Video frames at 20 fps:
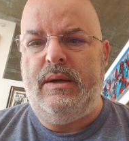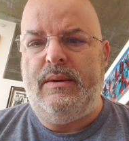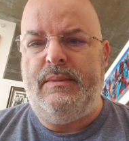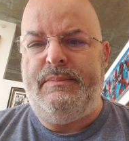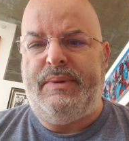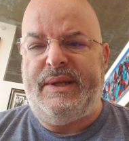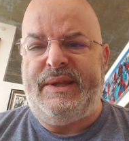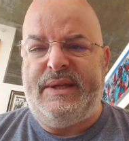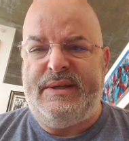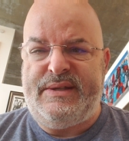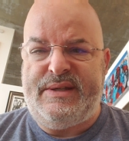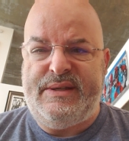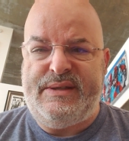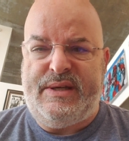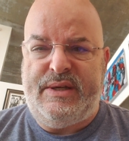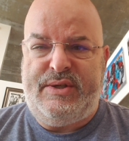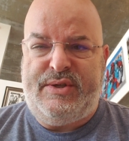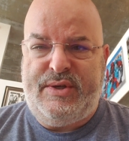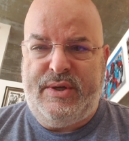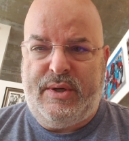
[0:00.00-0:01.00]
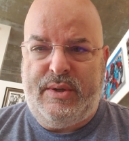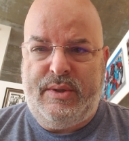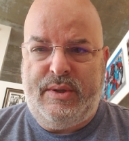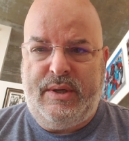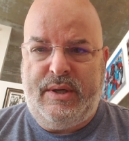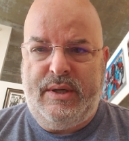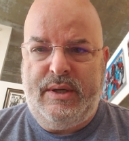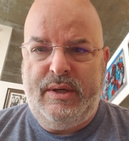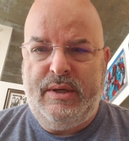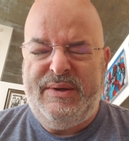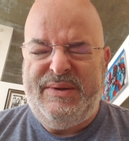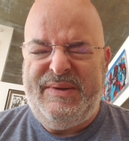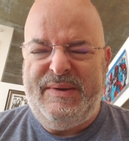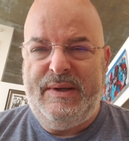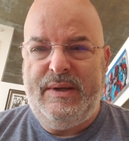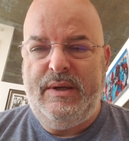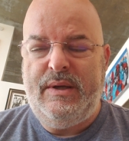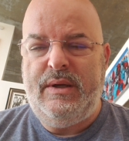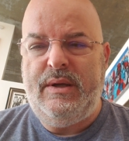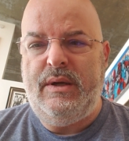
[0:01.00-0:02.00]
But this is a joke.
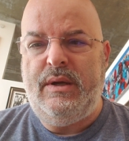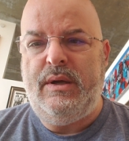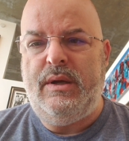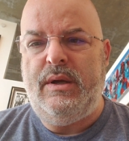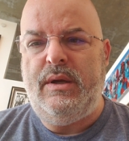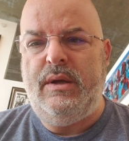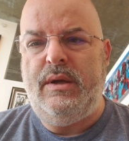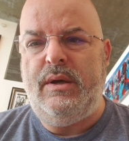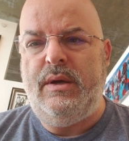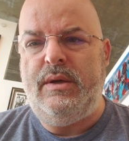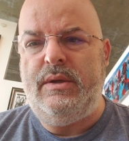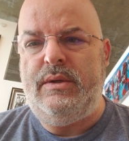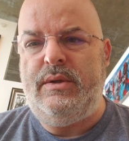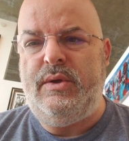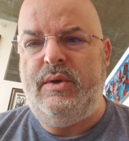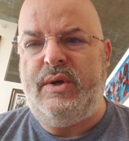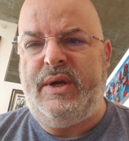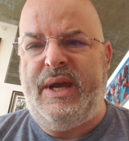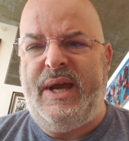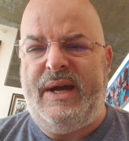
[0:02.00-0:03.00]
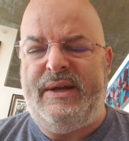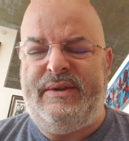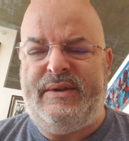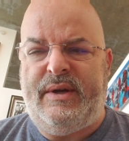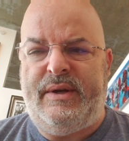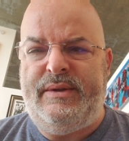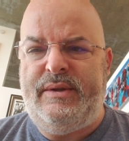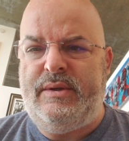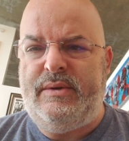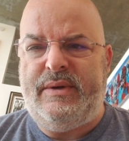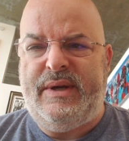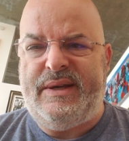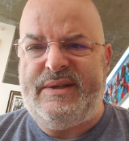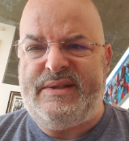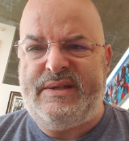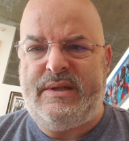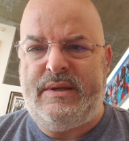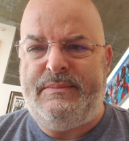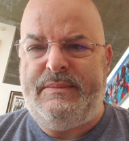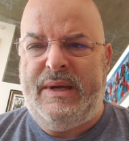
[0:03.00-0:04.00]
You can't
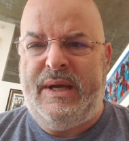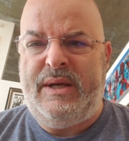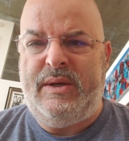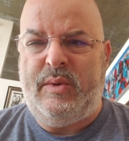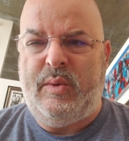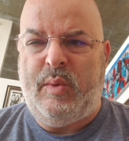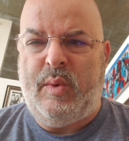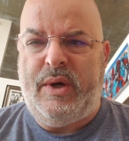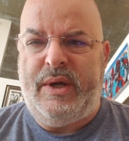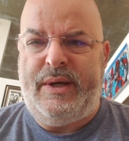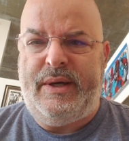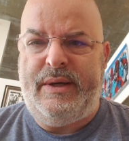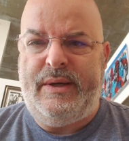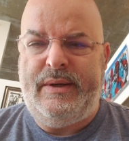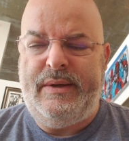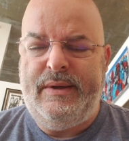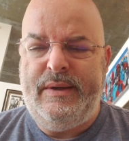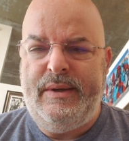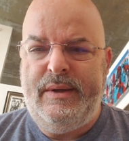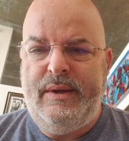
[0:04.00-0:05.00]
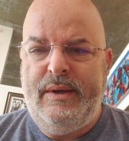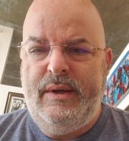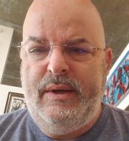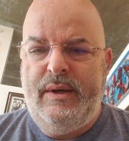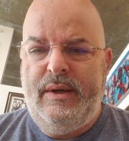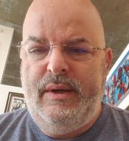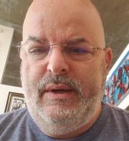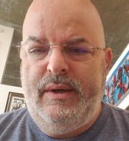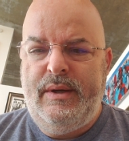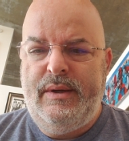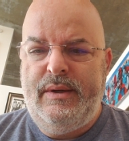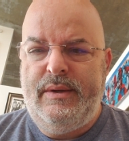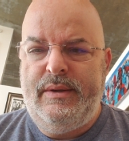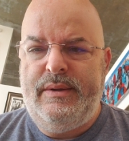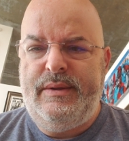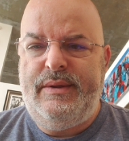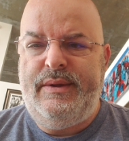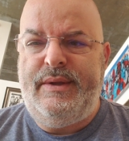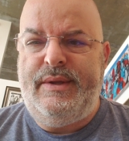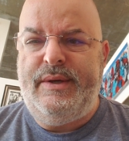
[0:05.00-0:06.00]
underestimate what
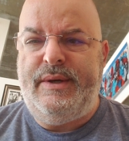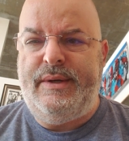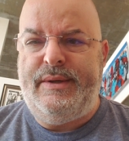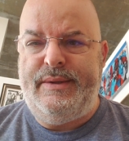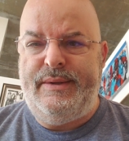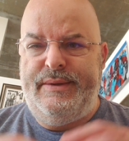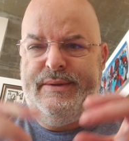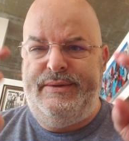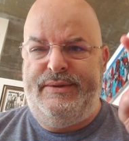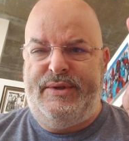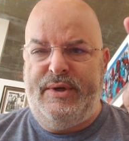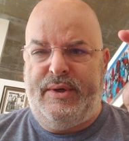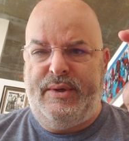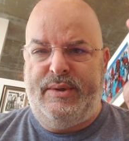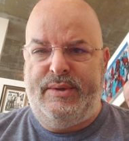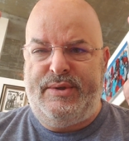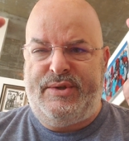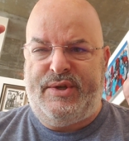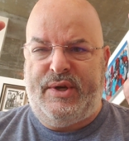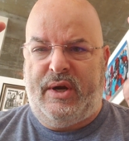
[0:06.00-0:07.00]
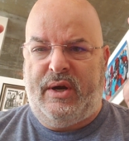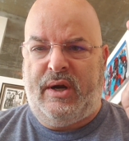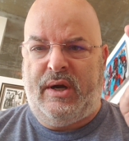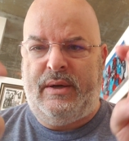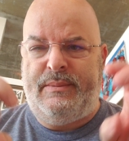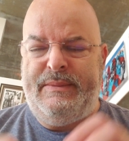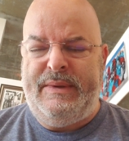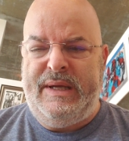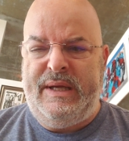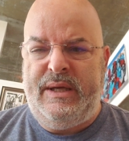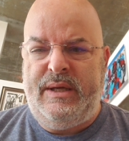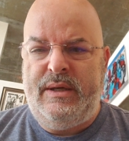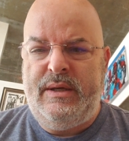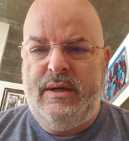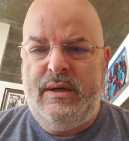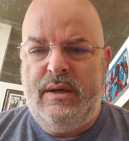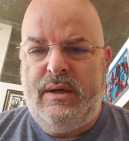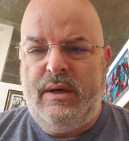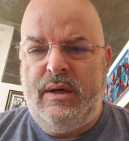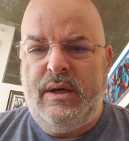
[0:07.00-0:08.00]
the Doge army
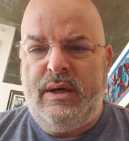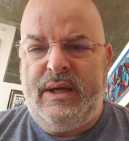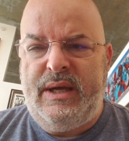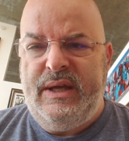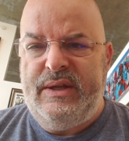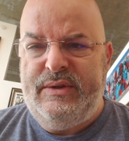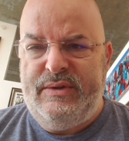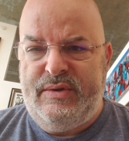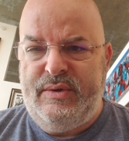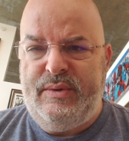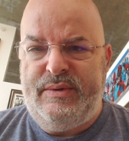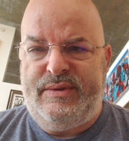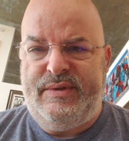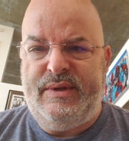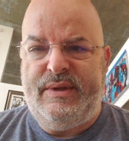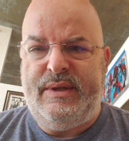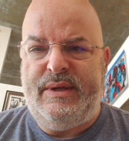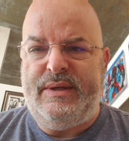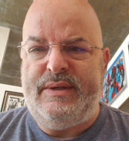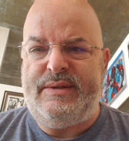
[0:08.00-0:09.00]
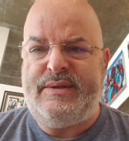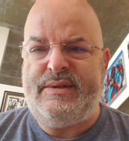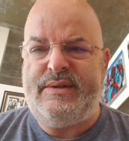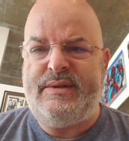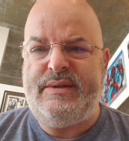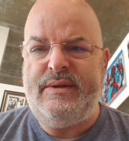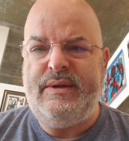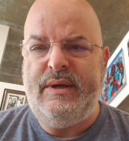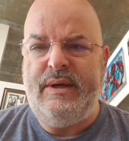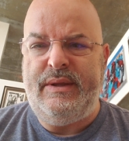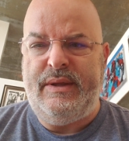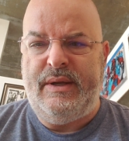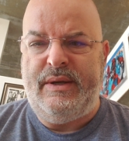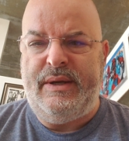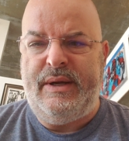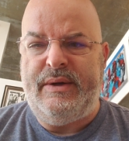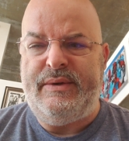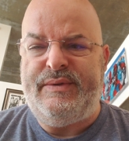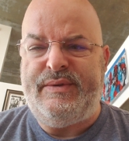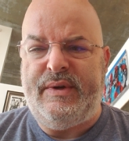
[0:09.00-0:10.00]
can do to this in the
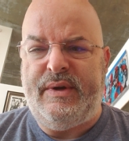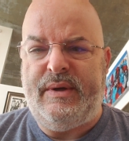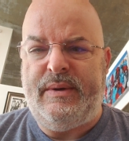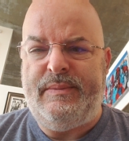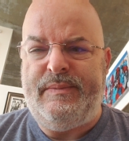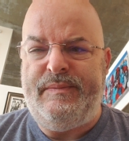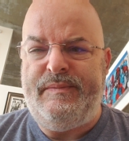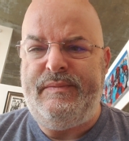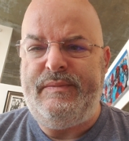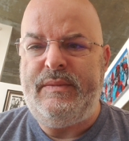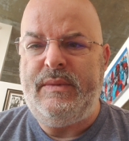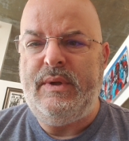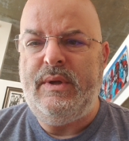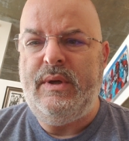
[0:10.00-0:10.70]
near term.